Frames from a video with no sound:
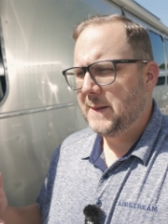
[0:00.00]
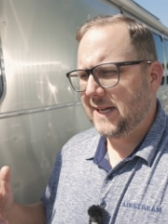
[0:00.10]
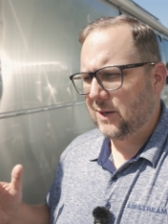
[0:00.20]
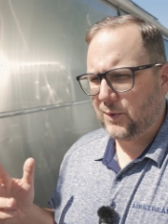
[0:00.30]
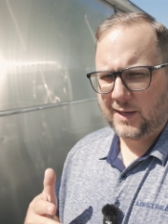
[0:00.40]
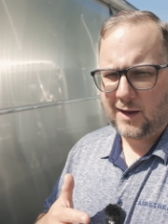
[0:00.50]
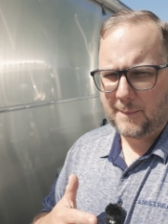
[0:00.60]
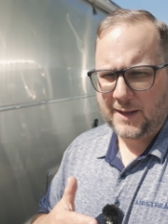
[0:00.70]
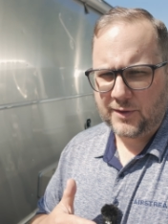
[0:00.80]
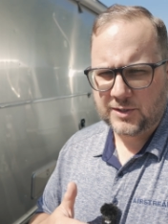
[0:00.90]
and I want to talk
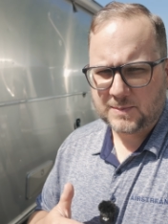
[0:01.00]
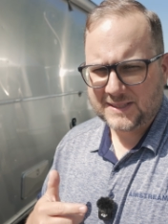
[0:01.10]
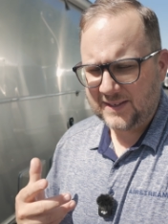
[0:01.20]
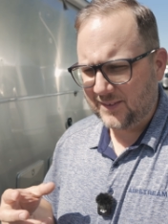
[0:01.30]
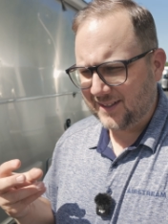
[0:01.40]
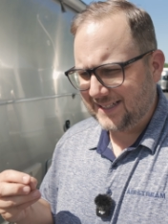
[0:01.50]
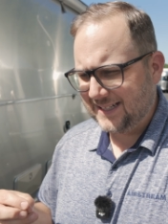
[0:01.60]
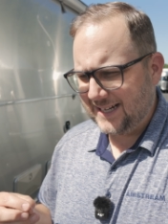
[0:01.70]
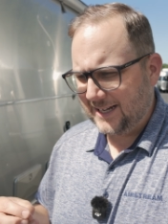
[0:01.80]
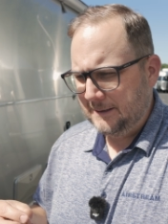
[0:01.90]
about those specifically
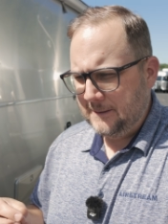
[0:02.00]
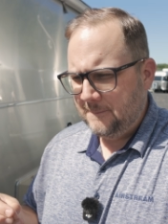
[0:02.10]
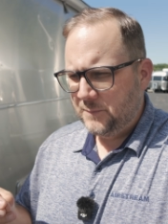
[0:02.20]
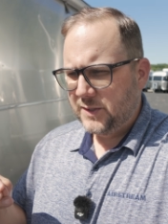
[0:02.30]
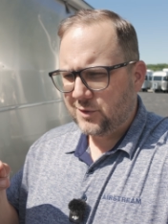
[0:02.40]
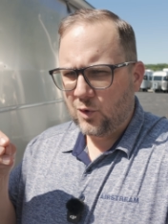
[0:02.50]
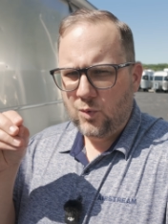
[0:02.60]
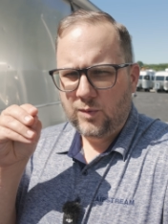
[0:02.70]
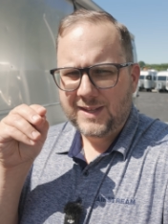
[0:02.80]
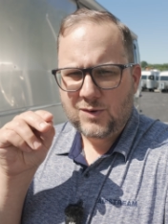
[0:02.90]
today.
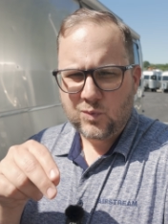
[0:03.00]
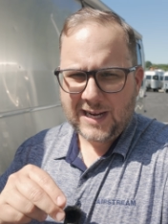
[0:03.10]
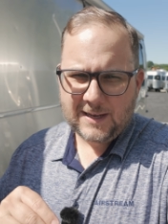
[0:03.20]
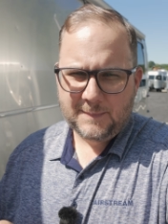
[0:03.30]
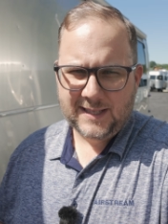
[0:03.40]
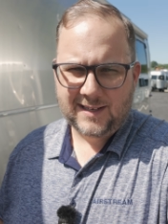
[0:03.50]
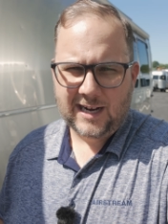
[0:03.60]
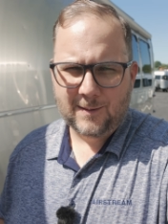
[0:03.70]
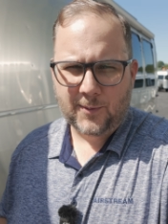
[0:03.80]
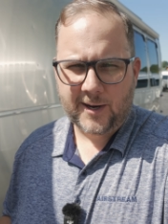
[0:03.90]
So the recommended
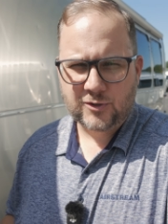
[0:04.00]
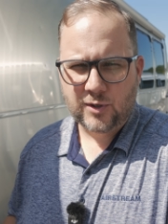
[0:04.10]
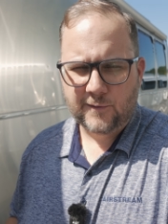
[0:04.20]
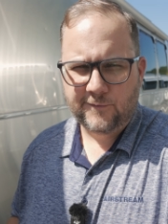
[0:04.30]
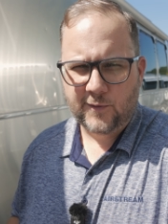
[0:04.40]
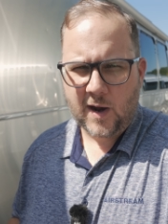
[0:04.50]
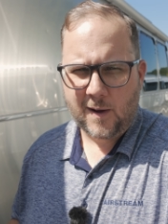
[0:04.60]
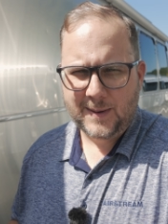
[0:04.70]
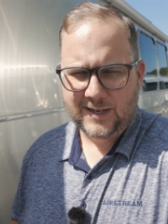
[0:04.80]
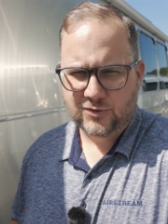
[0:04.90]
tire pressure
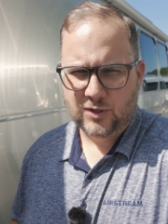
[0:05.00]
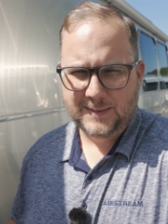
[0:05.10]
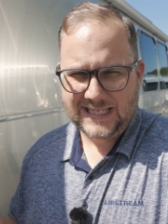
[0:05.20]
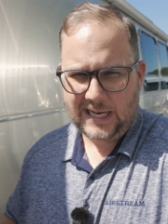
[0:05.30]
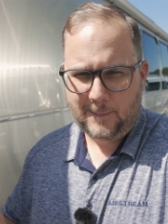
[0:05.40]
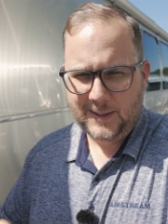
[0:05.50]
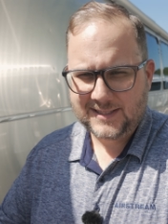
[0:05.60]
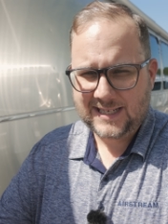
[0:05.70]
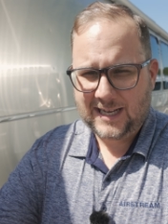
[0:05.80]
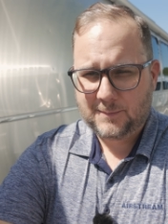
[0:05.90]
from Airstream is
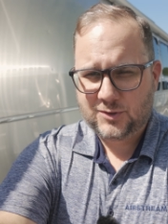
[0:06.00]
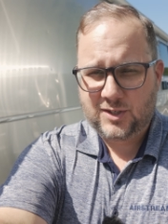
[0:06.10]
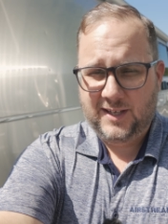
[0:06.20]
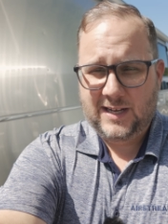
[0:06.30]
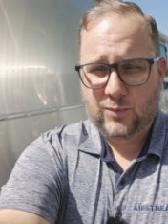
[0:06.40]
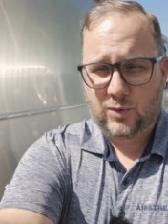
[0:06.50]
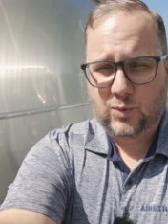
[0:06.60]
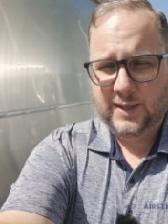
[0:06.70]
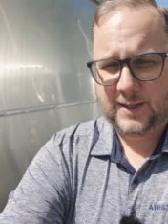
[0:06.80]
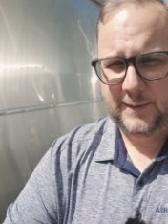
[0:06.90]
80 psi, and I'm going to show you that real
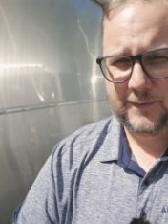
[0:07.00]
quick. Let